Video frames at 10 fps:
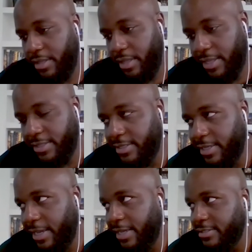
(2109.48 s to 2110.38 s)
I think
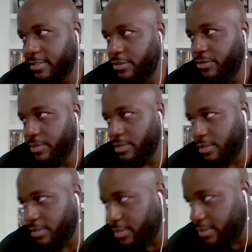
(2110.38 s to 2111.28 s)
that has to do with
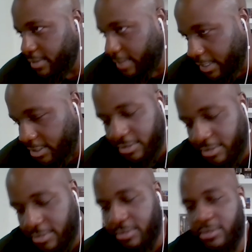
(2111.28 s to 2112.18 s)
like
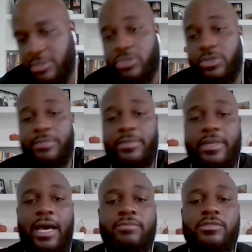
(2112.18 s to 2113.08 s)
treatment
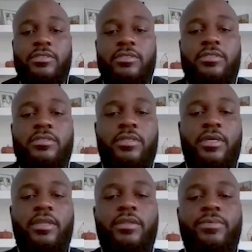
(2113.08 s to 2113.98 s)
options
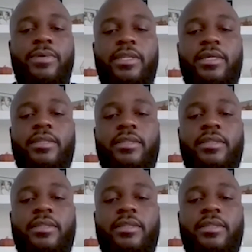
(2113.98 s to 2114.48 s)
and the way that